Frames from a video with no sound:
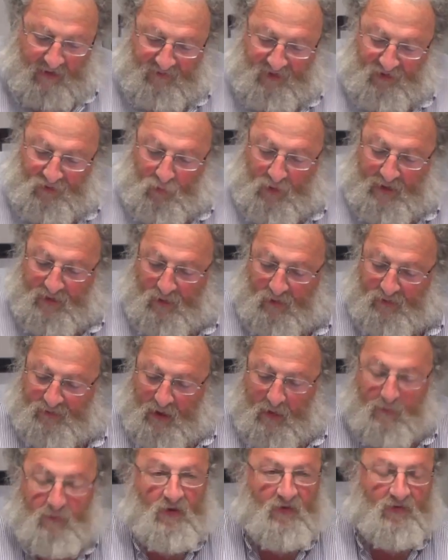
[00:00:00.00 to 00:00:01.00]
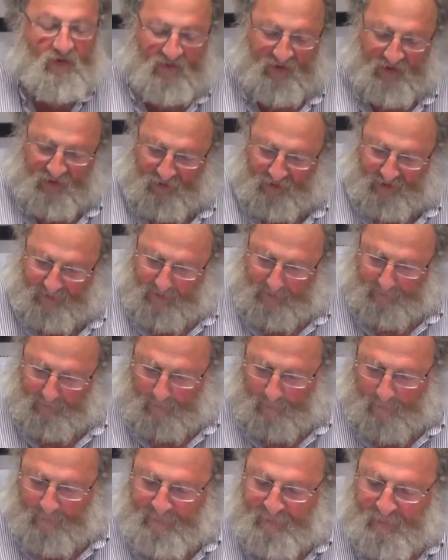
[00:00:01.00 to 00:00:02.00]
of the dwindled numbers of the Jewish
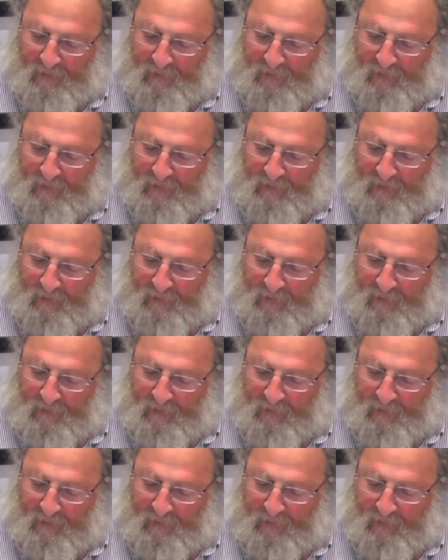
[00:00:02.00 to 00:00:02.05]
people.